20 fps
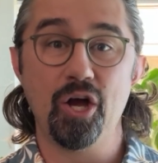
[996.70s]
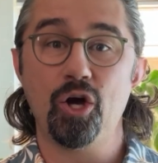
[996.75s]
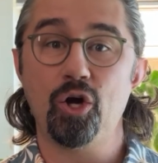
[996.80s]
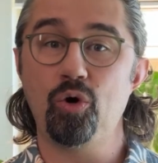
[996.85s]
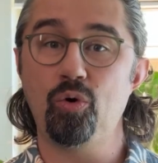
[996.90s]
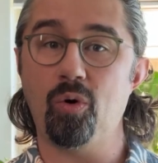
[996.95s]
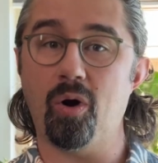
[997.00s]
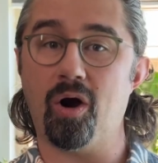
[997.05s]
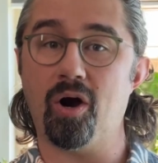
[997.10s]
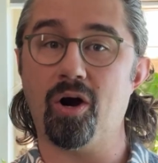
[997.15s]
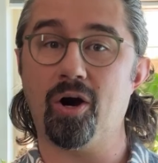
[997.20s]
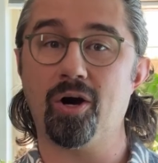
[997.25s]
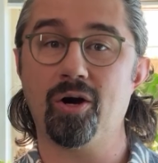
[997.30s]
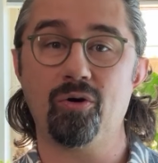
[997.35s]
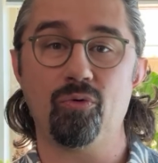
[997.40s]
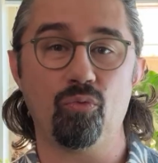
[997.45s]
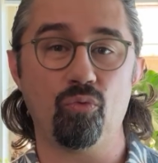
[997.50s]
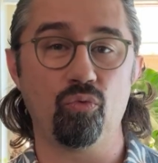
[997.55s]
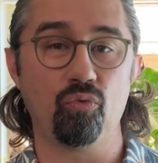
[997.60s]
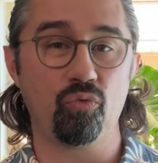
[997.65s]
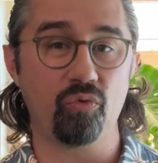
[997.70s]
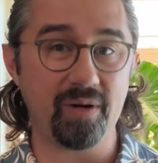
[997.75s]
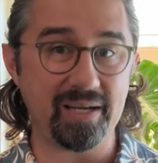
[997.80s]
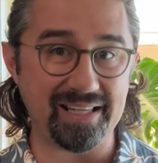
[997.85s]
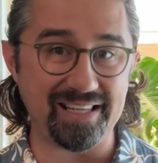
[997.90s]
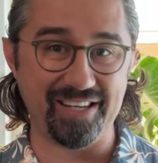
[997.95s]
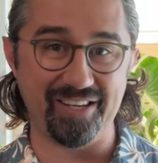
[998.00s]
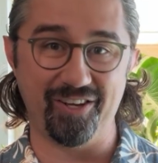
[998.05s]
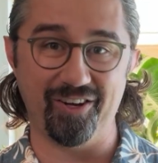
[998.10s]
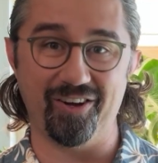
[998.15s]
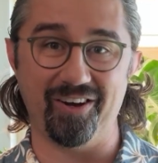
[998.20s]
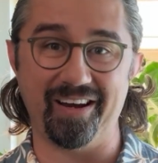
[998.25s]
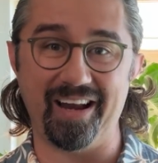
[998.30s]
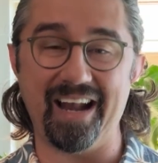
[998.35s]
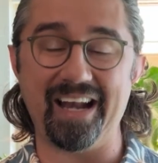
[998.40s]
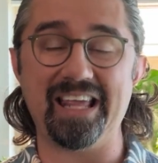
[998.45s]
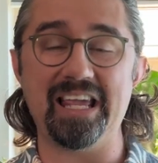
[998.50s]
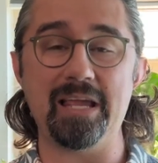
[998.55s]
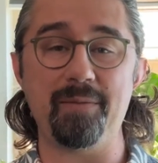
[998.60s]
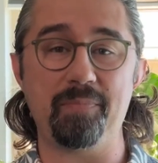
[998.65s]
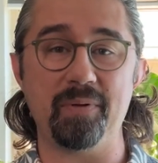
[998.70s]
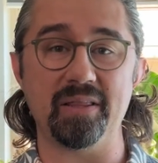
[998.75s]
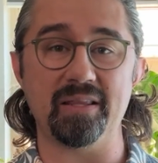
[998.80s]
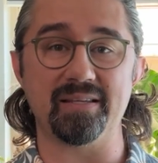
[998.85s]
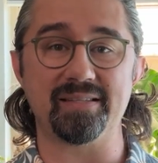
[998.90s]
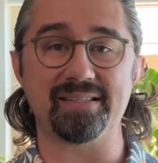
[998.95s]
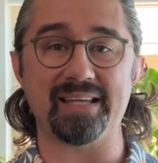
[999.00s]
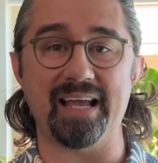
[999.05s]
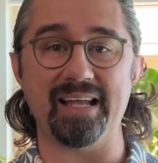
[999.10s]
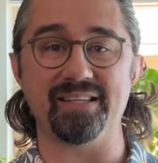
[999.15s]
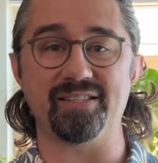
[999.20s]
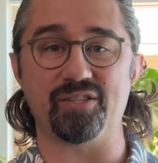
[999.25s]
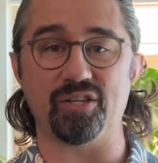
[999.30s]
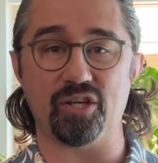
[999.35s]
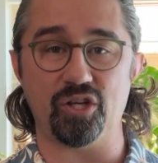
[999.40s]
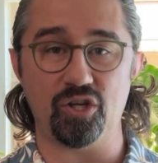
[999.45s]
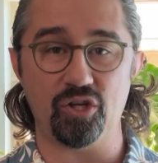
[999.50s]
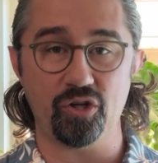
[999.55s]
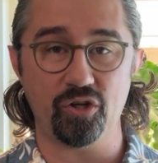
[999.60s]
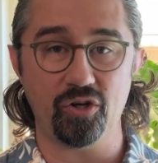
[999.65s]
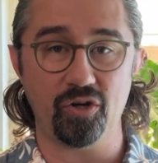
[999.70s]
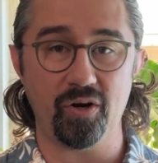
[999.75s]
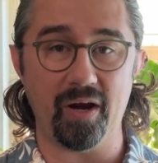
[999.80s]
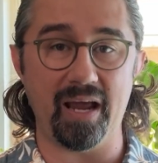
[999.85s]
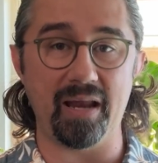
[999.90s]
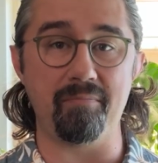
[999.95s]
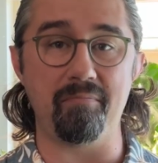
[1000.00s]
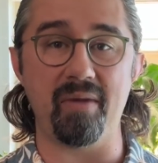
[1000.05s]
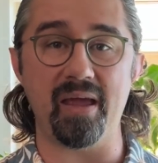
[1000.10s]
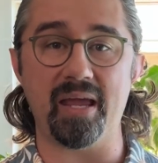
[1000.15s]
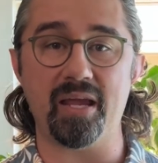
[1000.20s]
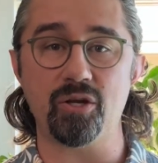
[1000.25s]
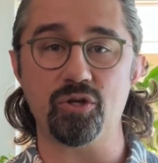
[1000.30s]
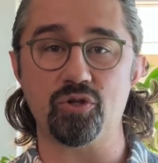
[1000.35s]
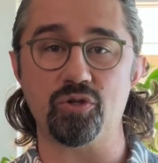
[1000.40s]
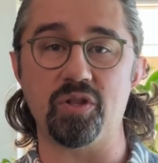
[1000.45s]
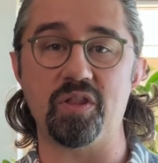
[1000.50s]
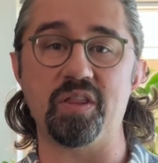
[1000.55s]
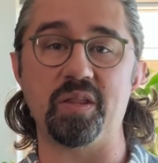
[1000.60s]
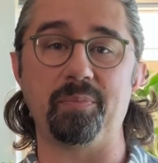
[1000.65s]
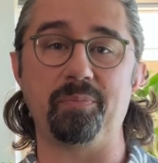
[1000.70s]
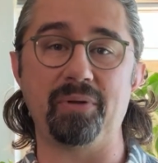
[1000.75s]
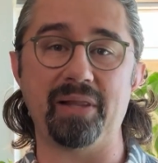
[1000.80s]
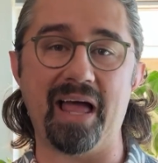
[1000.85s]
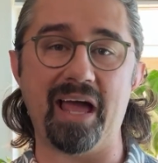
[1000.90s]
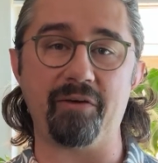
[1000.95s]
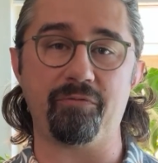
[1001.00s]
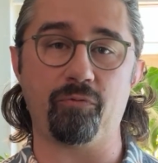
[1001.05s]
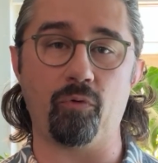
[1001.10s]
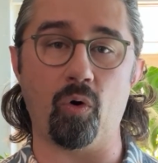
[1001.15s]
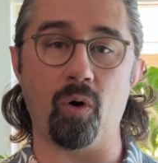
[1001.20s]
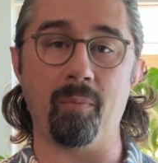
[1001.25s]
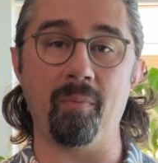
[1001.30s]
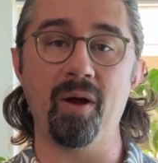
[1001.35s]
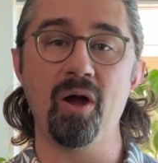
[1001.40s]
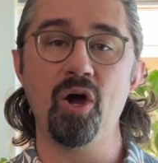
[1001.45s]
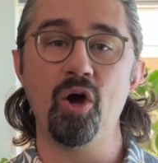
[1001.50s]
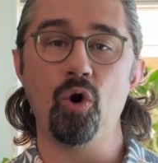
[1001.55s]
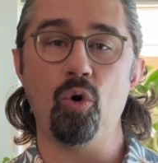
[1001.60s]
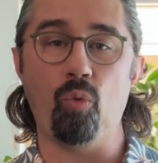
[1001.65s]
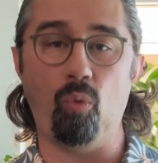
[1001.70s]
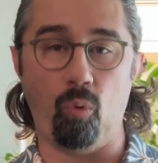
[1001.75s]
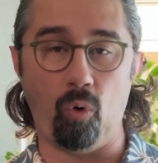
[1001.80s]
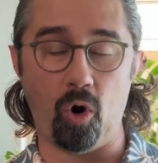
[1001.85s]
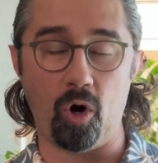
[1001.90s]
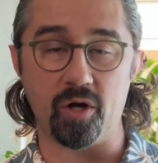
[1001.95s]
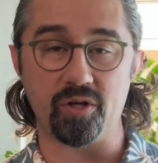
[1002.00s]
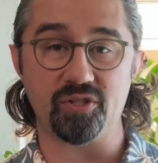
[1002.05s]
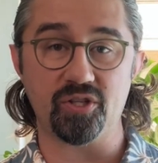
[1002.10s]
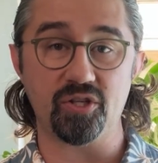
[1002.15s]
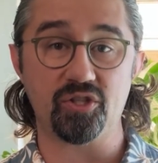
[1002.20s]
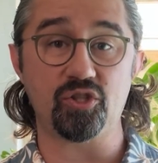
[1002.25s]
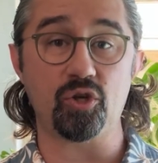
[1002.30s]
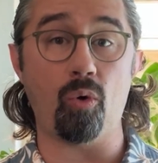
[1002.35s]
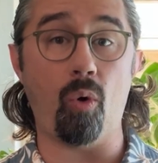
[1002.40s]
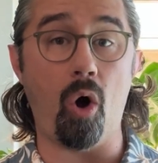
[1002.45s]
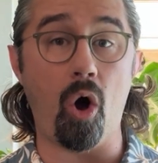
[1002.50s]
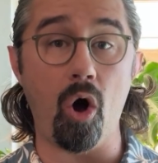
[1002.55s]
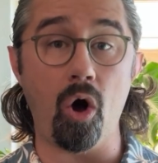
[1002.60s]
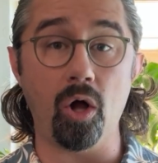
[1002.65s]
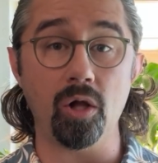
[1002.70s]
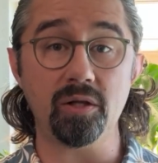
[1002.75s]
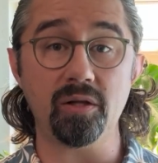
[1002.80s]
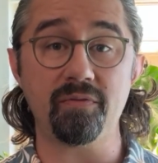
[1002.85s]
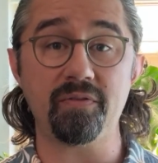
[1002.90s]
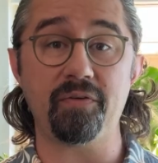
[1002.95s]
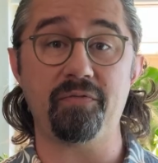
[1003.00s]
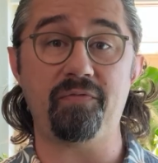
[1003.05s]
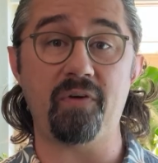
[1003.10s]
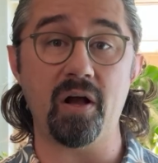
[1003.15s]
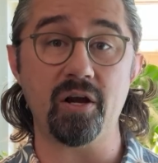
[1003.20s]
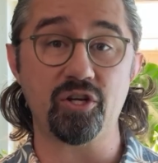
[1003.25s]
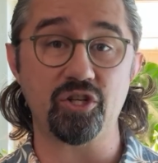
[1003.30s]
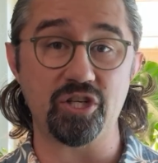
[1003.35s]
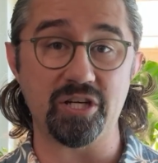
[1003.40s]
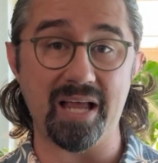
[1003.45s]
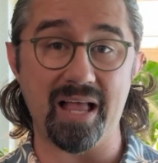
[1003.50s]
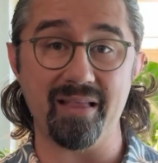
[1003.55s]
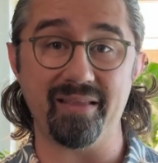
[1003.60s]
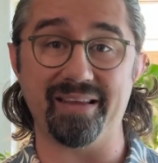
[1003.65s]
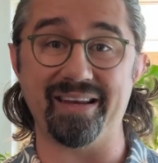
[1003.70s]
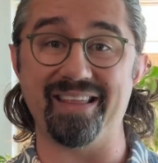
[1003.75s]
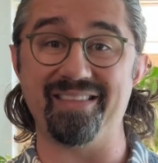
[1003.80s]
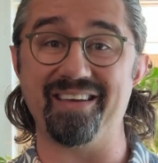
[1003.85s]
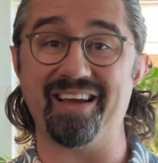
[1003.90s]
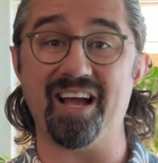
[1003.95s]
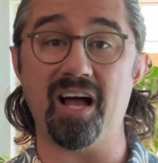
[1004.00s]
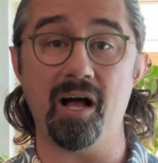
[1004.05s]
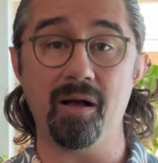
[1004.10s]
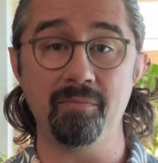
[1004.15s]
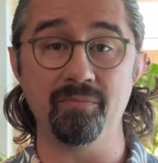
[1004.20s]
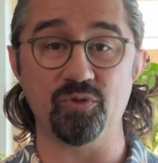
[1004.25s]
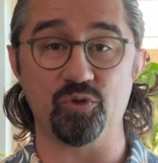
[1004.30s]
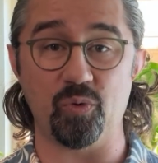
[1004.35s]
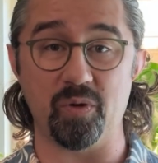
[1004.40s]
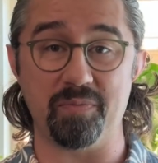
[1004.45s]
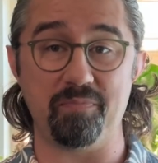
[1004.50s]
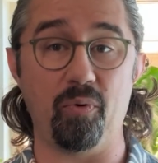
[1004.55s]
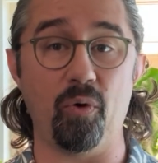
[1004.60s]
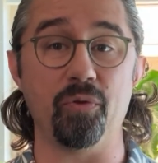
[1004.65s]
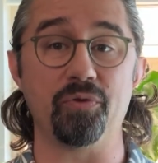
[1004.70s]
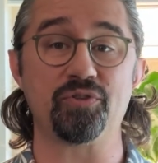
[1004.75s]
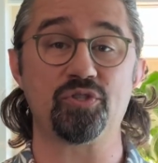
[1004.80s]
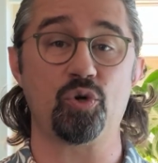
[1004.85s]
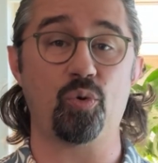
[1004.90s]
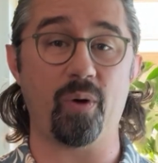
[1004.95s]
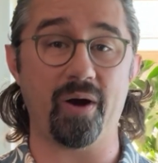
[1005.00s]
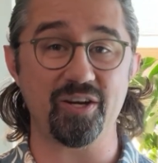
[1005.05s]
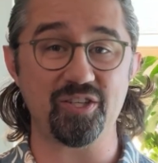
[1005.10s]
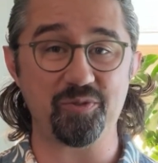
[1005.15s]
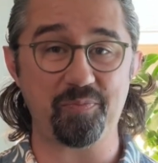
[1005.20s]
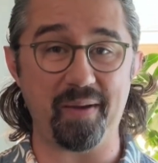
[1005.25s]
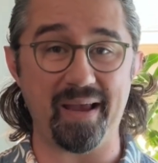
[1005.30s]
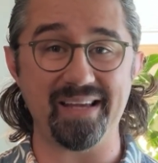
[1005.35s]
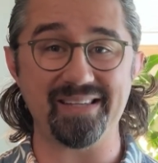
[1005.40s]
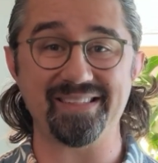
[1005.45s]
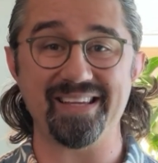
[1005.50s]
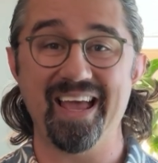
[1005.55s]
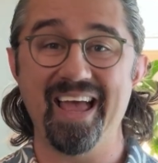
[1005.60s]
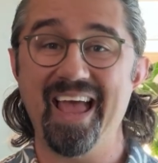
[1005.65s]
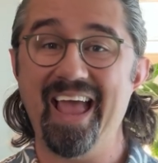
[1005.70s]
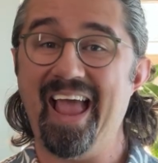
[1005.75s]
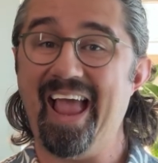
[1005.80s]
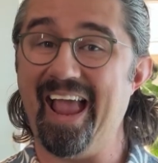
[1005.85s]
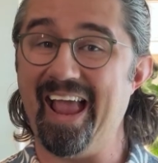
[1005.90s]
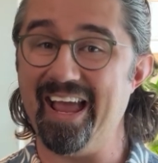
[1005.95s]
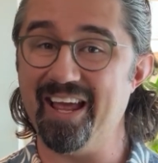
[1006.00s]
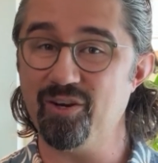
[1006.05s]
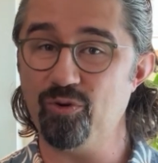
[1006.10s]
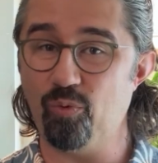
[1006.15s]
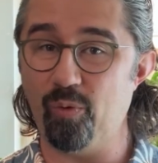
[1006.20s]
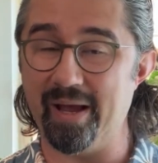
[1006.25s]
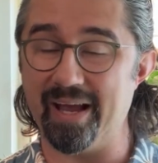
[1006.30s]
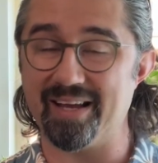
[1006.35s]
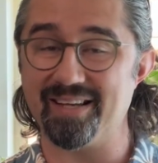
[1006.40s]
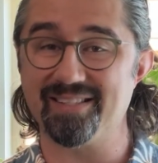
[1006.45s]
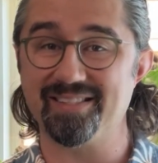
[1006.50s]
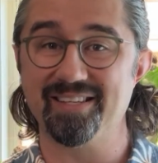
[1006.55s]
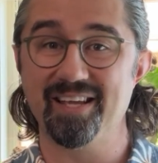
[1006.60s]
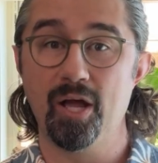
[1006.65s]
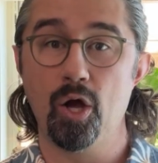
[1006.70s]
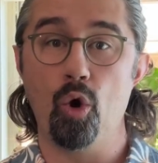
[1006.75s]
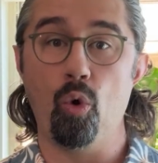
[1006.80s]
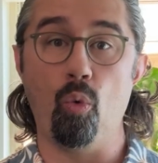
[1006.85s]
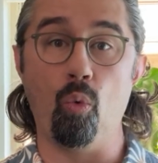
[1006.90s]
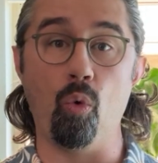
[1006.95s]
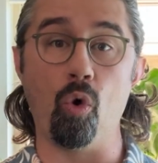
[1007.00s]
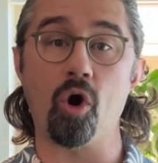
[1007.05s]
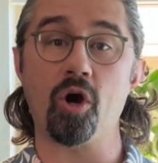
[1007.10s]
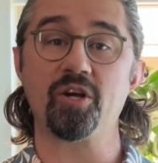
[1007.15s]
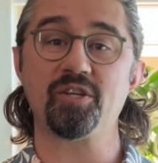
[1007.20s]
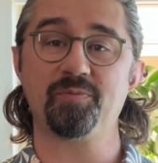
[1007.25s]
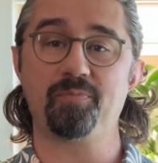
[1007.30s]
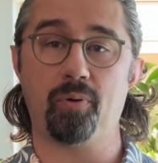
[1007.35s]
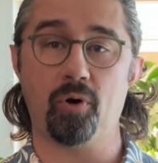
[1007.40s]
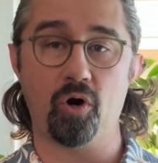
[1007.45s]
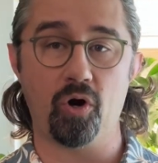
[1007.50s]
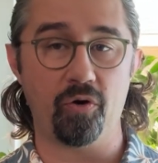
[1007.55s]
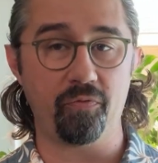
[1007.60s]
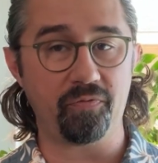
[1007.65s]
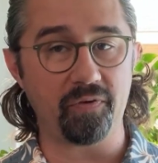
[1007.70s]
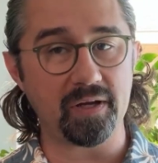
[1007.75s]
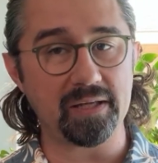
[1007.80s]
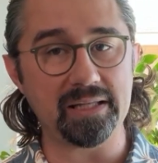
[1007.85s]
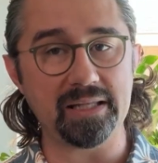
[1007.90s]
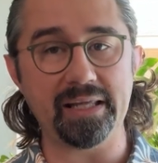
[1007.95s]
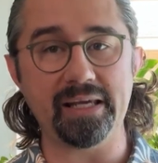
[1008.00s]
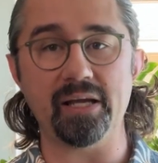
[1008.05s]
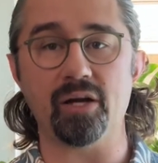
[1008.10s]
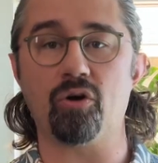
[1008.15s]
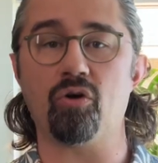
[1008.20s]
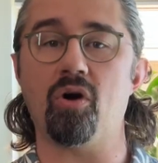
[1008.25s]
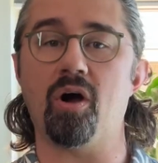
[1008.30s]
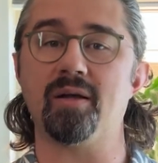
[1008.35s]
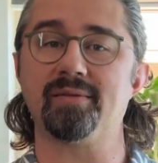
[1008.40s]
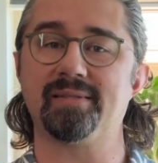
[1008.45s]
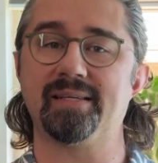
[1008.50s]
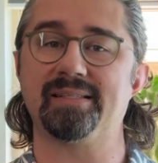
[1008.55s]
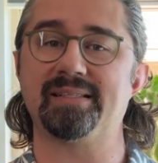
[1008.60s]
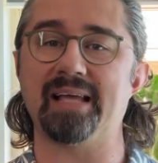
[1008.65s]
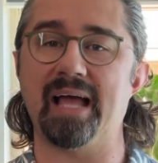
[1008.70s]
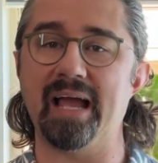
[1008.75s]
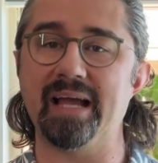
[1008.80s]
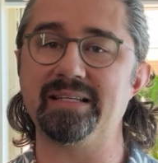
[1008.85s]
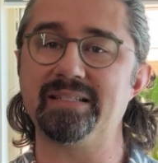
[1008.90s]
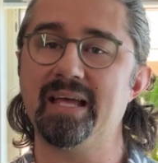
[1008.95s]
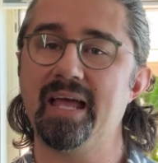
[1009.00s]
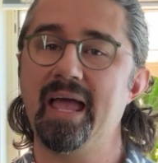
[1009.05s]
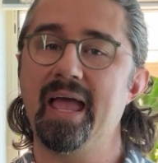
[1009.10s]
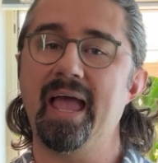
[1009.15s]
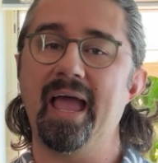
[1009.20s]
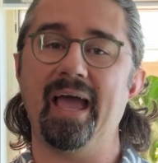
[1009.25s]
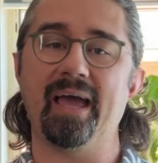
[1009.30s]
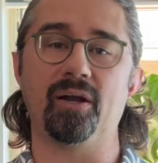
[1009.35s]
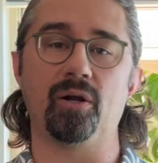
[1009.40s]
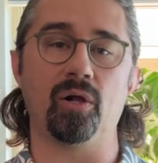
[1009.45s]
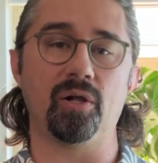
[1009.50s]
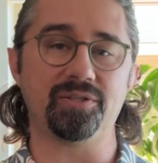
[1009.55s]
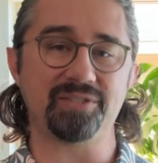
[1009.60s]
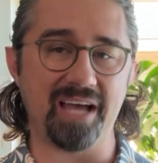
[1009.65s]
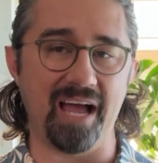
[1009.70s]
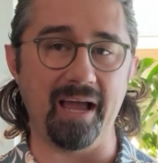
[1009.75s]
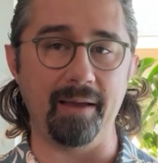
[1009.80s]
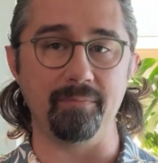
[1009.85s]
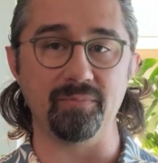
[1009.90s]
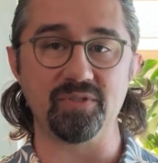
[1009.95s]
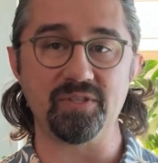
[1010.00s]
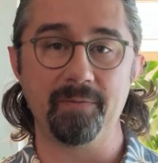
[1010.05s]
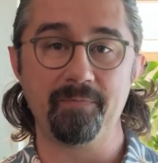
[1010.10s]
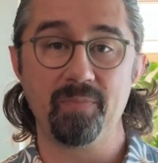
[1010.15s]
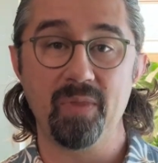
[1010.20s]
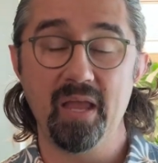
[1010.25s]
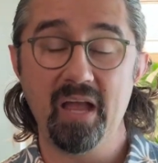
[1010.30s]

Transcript: who are really good at keeping the site secure and making sure that the platform works. So all of the functionality that comes with both Squarespace and Wix works perfectly across the site at all times.